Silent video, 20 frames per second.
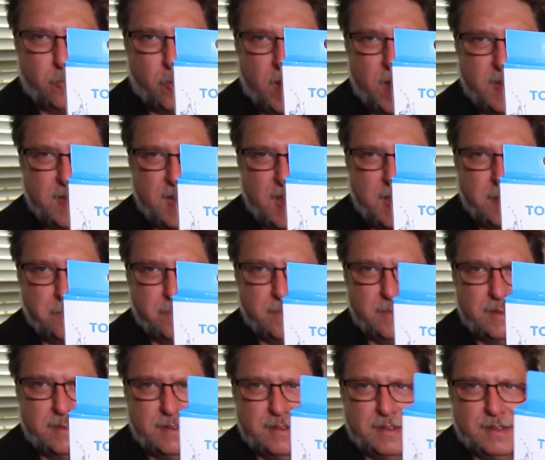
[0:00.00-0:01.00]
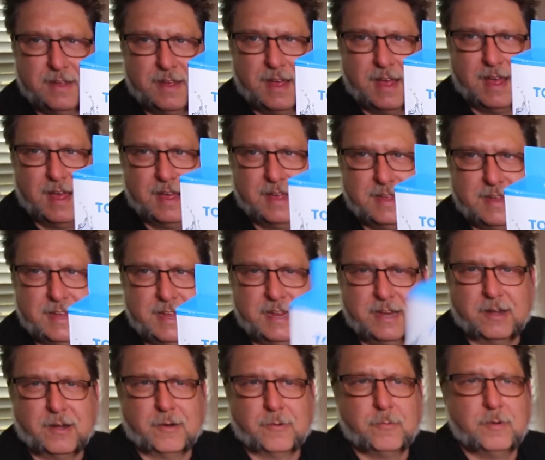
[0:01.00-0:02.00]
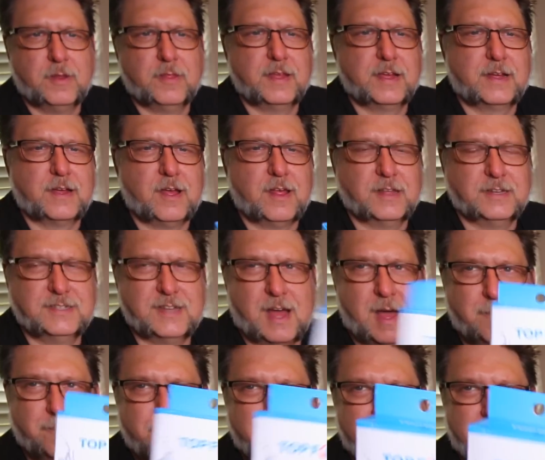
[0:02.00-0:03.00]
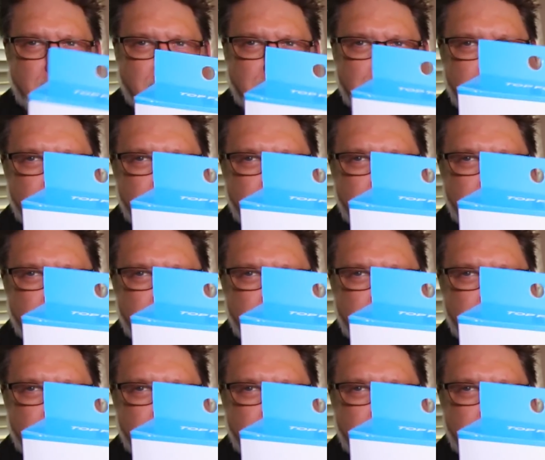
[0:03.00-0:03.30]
brand name heater. What do they call it? Top Fin.